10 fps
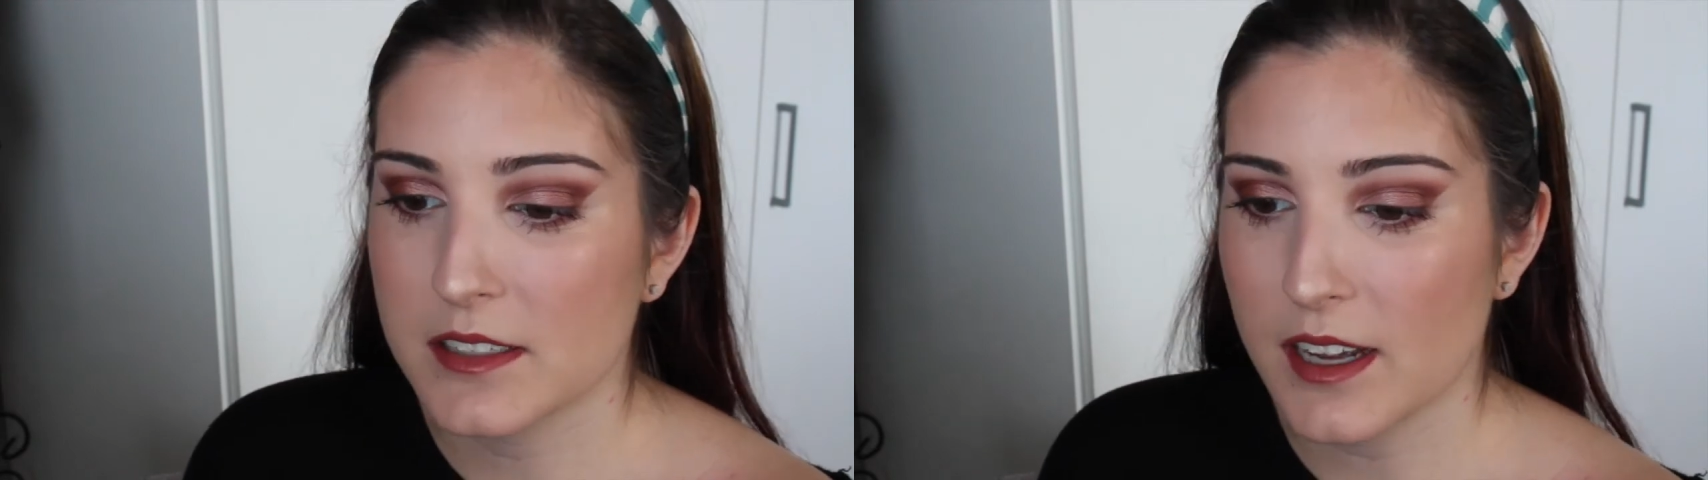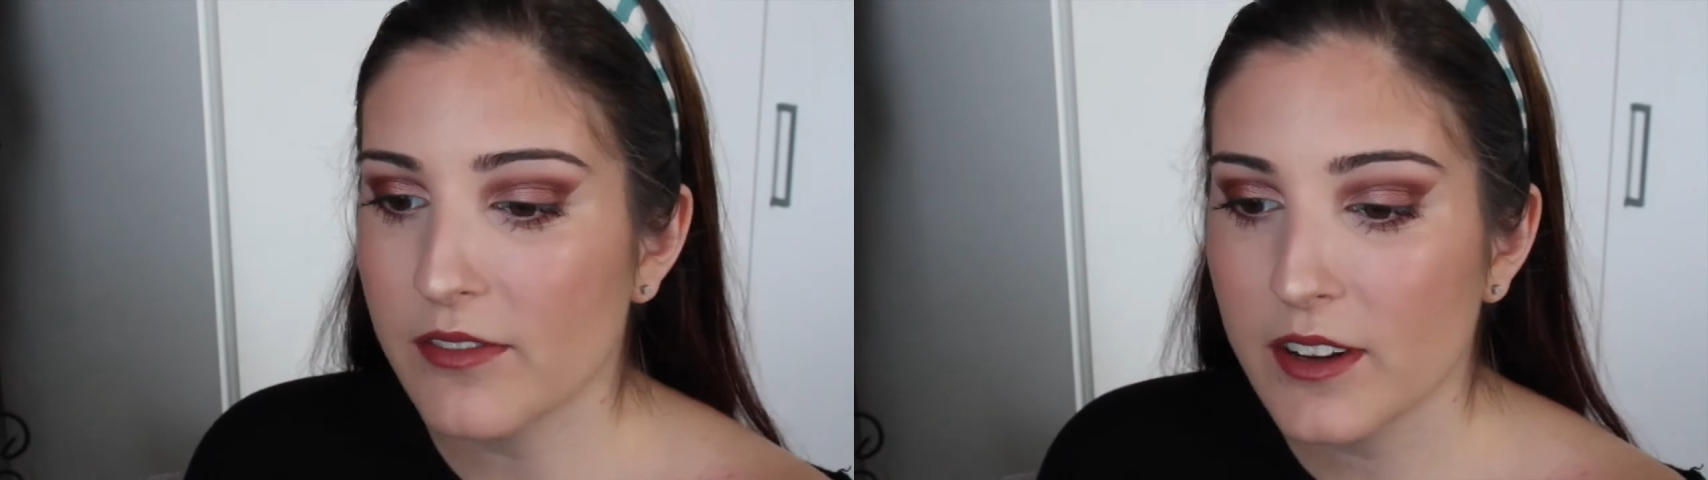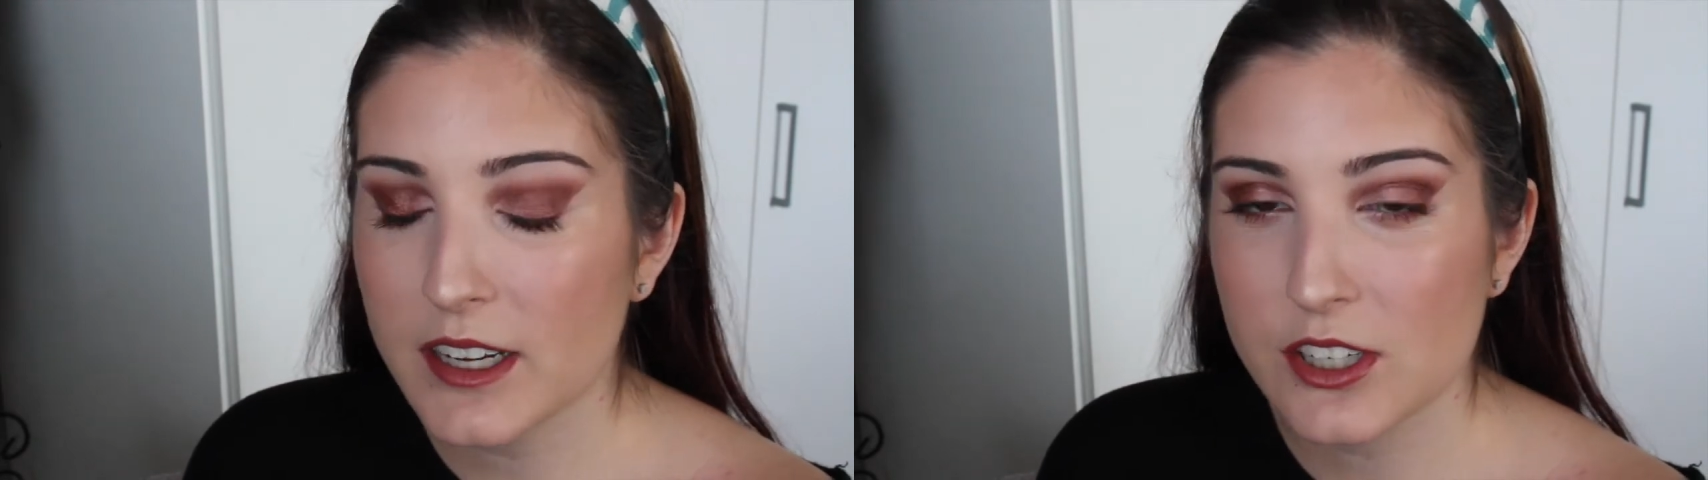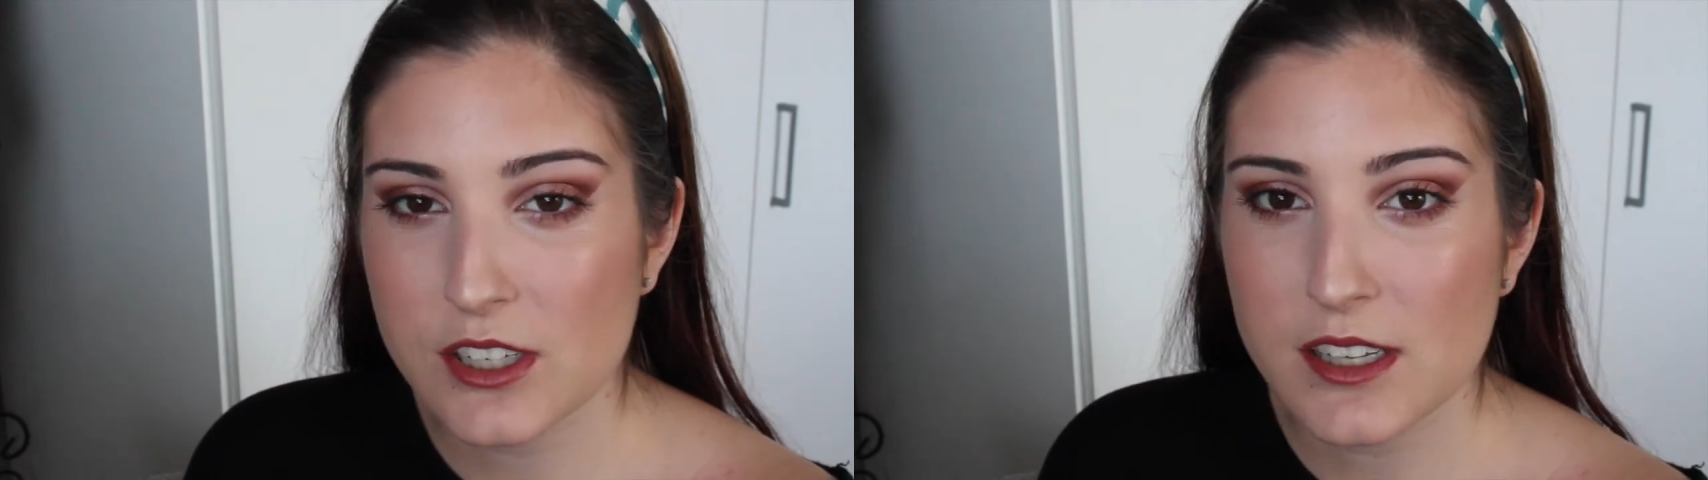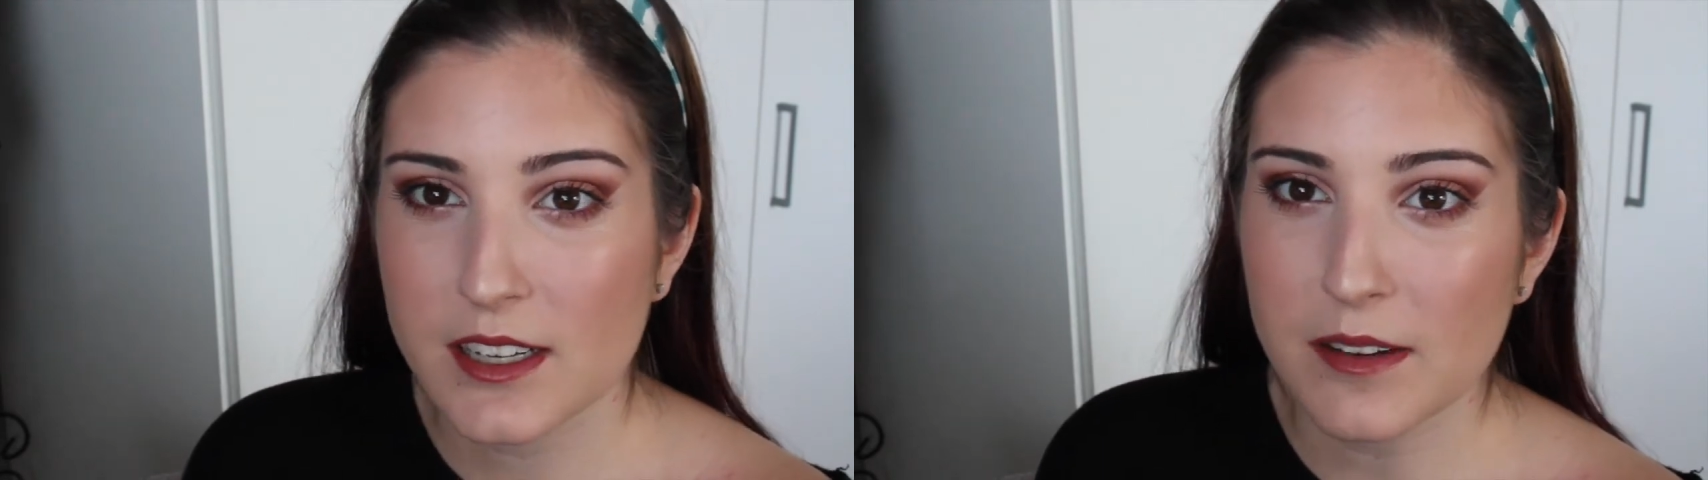definitely
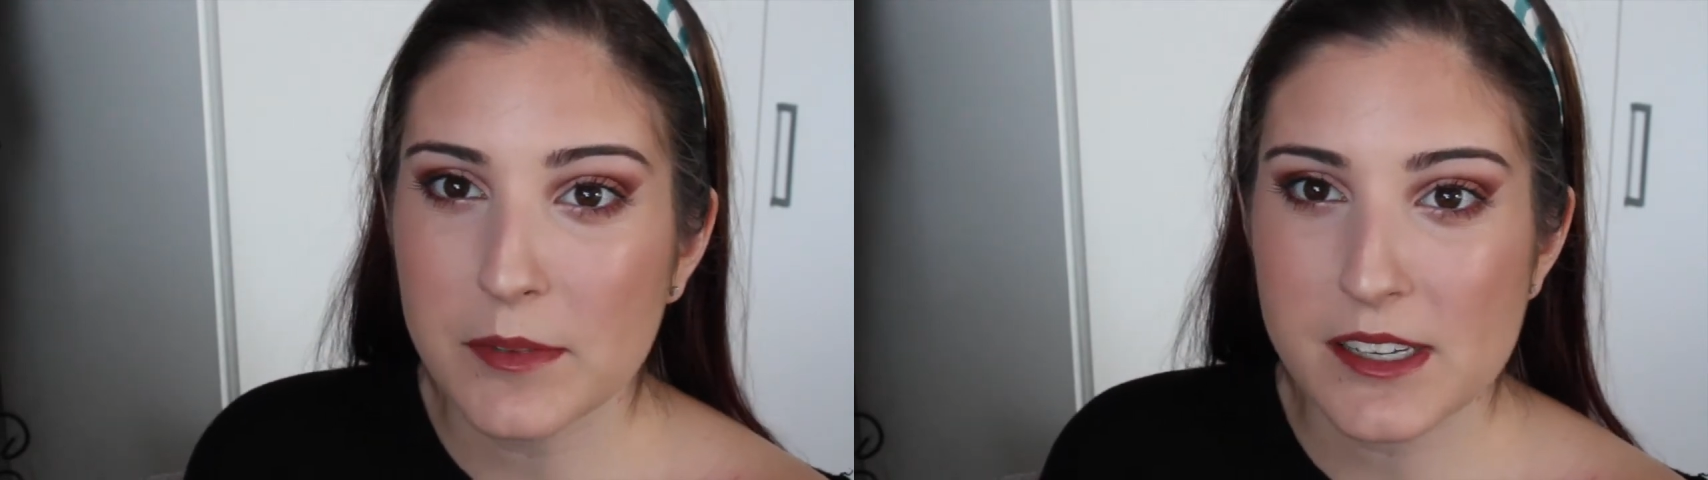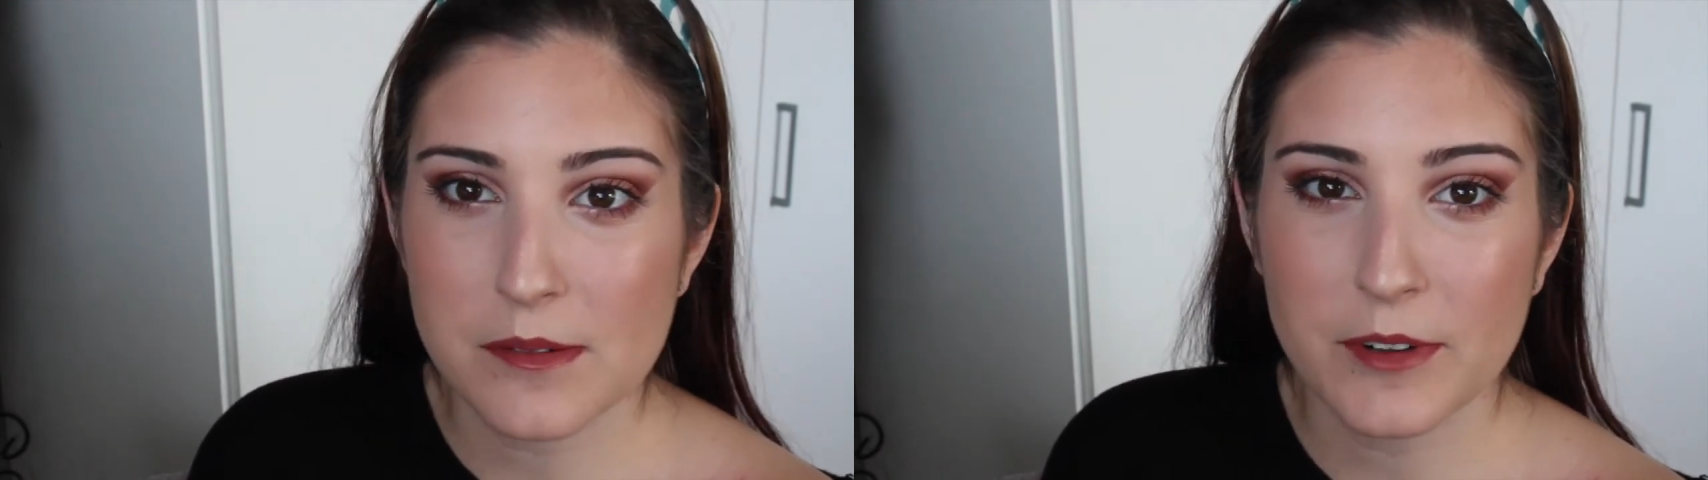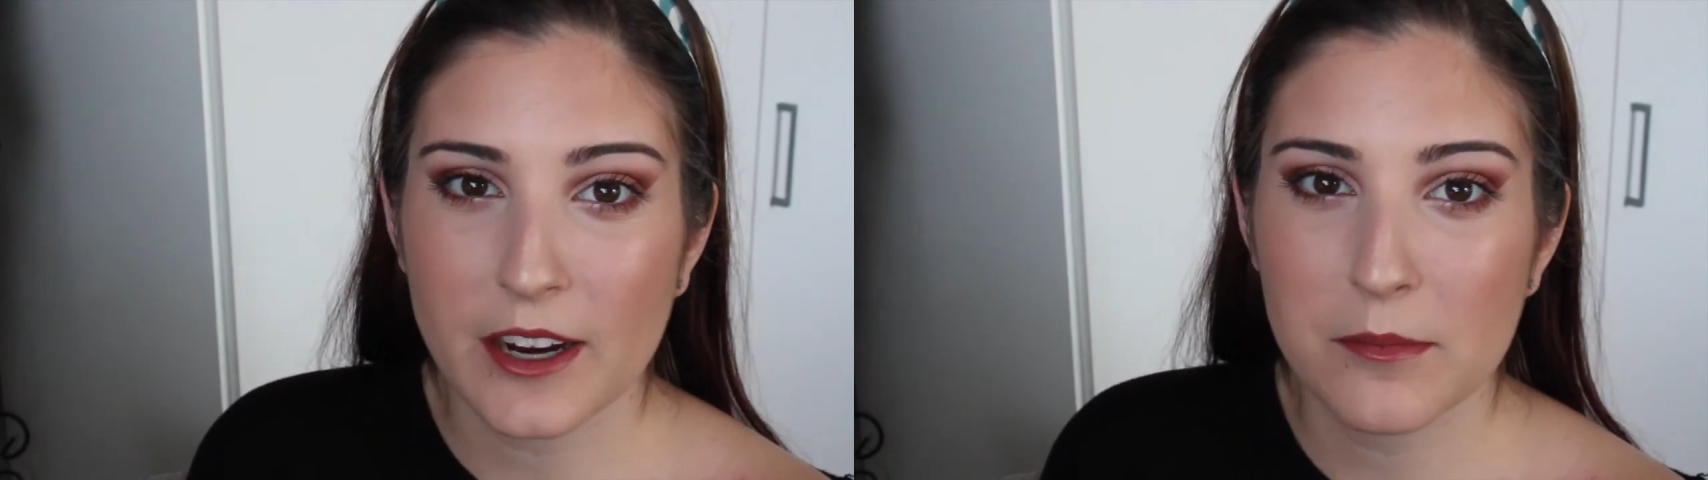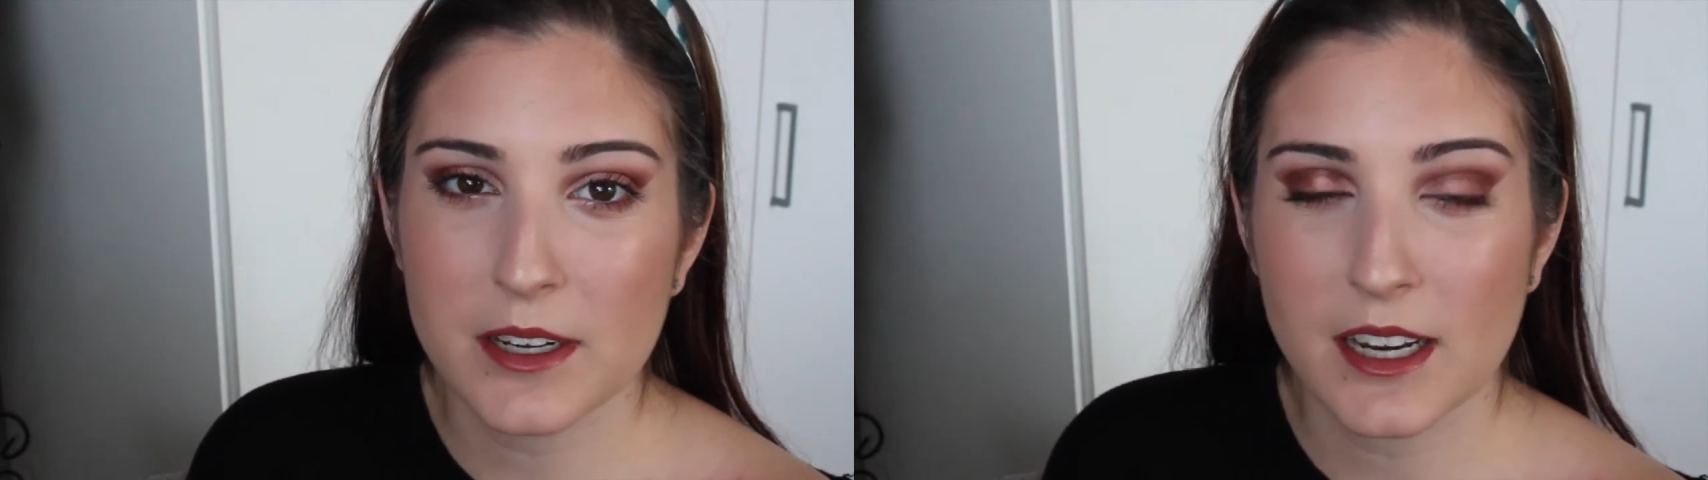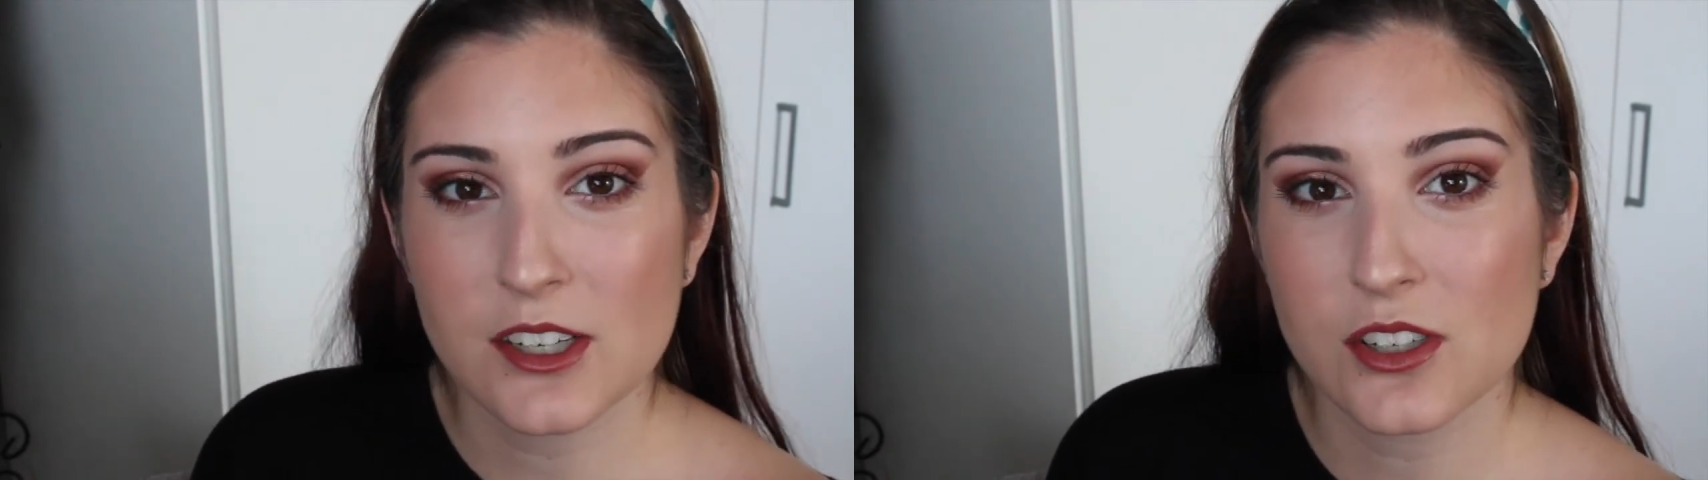just give me some
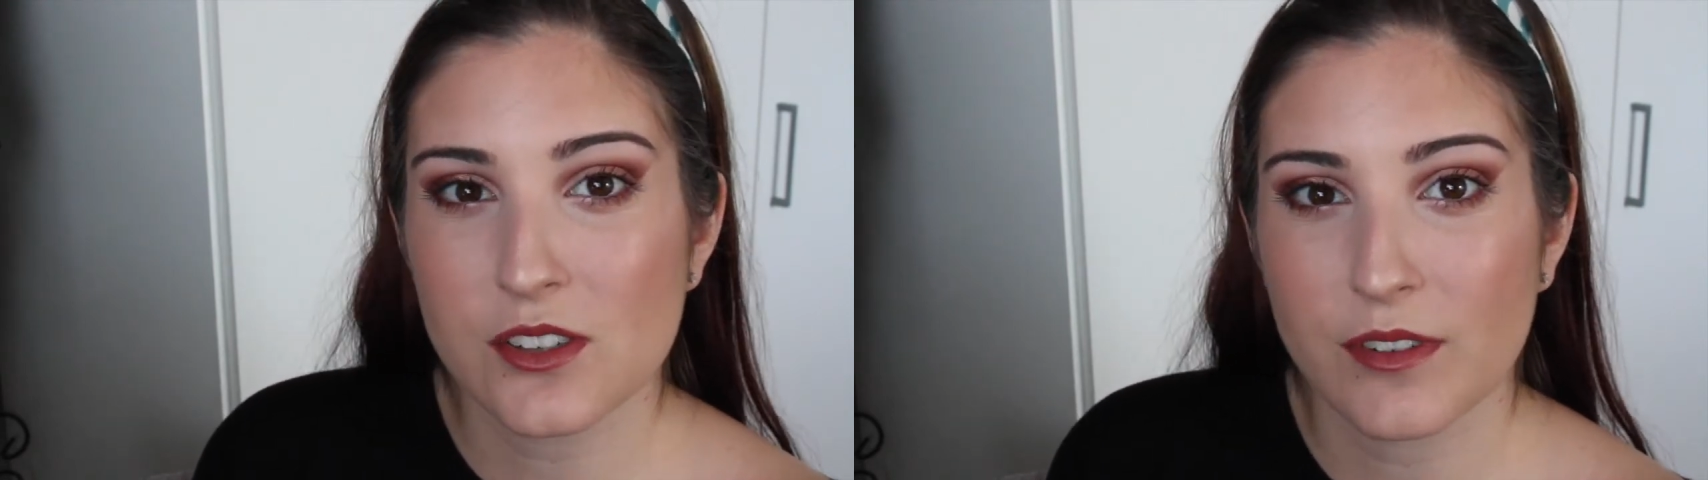recommendations